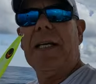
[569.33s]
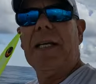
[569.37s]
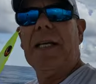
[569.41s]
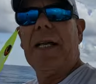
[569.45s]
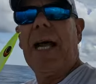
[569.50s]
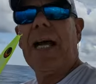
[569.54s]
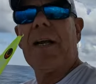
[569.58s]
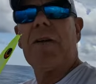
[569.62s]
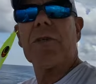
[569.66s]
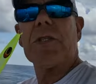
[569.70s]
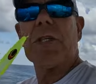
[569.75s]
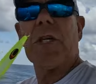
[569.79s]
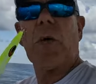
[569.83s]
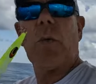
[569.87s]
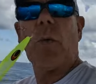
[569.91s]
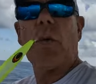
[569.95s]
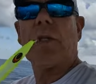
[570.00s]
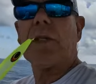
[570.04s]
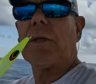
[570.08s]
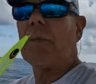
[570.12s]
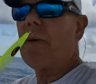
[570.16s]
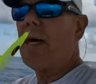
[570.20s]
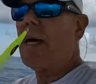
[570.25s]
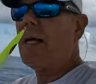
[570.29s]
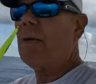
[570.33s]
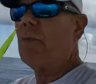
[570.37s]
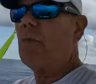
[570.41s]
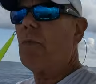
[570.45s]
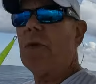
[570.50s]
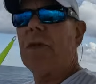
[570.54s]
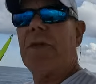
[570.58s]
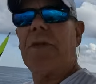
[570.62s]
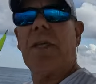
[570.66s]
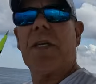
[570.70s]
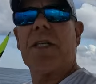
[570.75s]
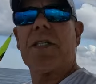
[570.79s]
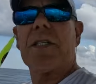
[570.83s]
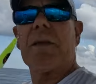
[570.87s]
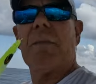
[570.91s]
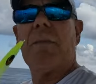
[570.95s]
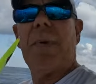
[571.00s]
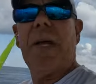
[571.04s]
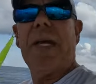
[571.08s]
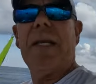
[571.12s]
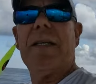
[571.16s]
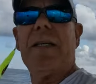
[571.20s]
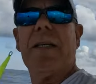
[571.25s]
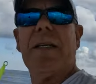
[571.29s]
Heiko's gonna work the bottom with uh,
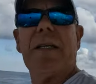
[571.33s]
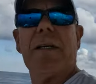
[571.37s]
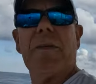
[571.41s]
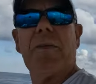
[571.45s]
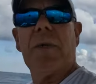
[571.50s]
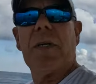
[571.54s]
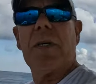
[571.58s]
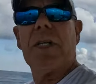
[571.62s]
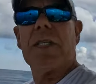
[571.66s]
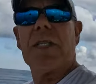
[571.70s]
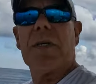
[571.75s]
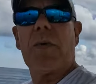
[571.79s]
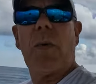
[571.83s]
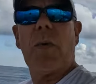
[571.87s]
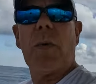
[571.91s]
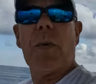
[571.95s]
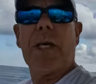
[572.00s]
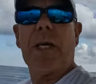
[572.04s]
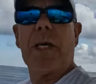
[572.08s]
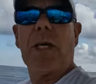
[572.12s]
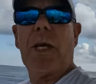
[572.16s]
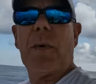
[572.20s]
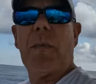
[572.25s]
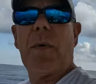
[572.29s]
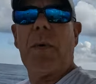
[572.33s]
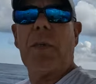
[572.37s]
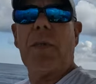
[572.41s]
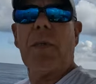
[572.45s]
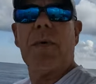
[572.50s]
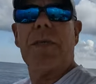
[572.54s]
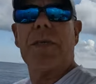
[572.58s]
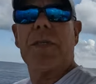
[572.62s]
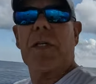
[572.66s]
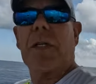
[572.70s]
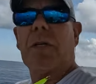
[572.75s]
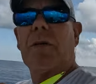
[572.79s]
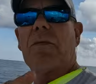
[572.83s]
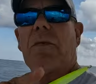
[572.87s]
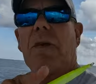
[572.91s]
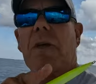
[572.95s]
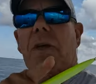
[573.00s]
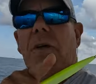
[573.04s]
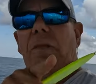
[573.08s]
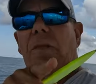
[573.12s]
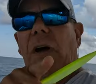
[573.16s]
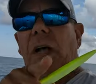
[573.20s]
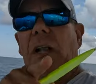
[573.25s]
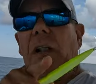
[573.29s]
some bait, and we're gonna see what we can come up with. So
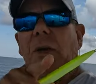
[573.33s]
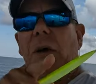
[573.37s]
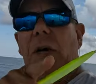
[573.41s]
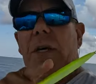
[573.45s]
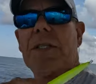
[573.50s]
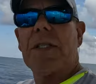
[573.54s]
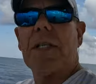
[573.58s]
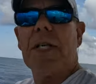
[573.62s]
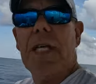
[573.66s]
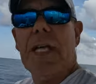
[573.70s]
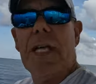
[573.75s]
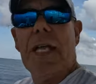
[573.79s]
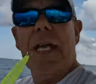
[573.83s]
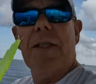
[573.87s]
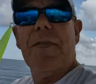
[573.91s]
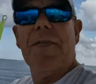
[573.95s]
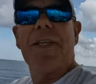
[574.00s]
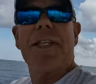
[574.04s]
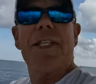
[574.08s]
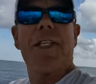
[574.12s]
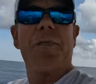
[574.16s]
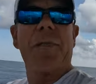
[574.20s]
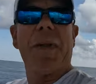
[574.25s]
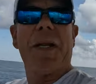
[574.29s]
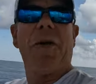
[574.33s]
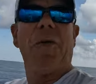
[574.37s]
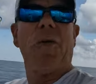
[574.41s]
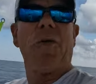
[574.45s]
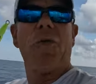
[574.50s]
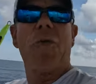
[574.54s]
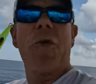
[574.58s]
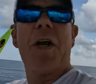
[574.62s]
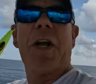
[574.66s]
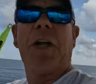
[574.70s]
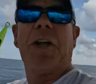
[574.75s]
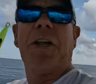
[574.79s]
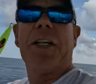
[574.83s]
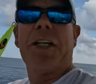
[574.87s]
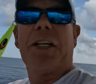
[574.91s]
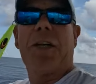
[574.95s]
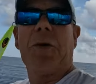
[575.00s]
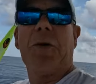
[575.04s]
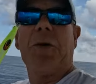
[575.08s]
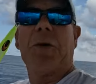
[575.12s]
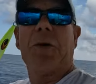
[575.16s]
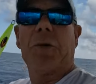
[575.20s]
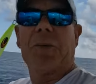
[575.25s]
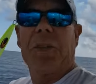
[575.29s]
follow us. This has been a really
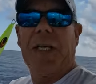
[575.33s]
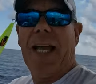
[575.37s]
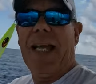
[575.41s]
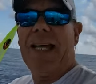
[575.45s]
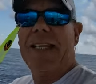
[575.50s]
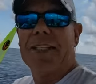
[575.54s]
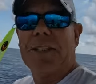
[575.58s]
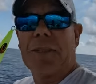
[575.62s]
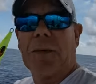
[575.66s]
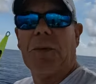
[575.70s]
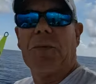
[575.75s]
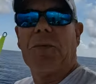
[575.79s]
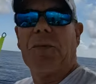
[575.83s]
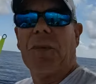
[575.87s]
cool day so